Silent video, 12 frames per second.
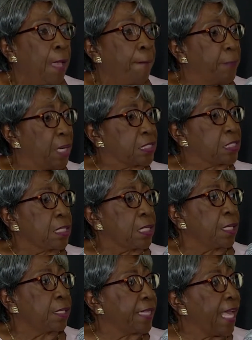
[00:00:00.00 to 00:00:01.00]
But
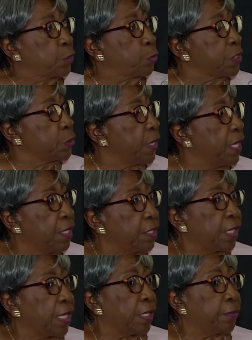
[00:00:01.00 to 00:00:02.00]
that was where
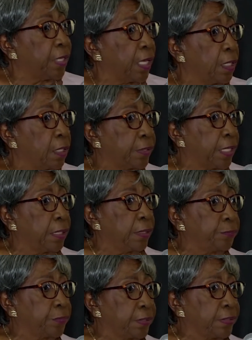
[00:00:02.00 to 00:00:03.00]

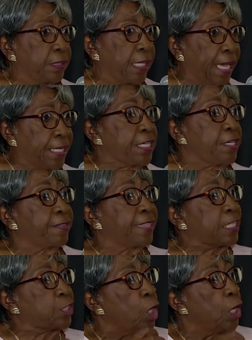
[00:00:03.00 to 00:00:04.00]
the idea
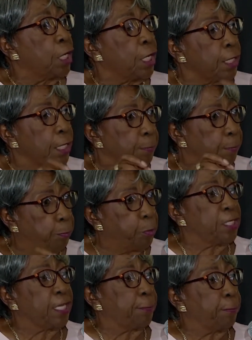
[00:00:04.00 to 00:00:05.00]
that
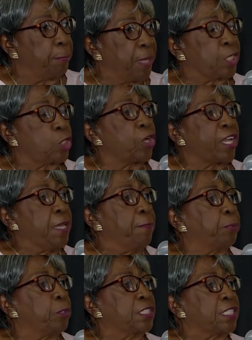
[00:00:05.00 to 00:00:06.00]
make your
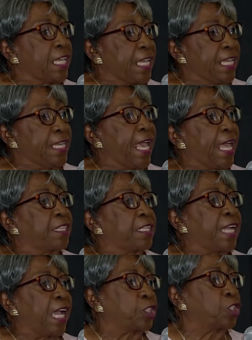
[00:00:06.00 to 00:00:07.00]
input in at the
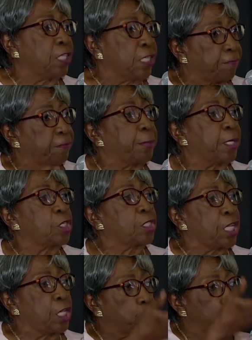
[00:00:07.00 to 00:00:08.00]
national level
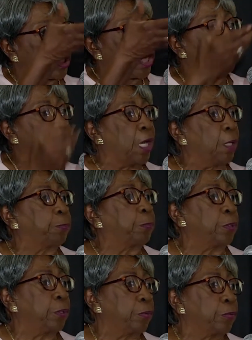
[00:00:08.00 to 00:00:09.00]
because it would come up
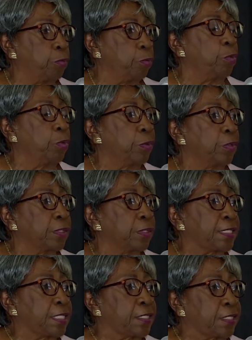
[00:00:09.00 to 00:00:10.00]
through the
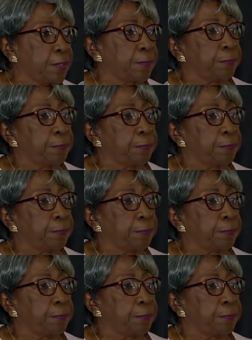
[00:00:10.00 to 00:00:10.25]
system.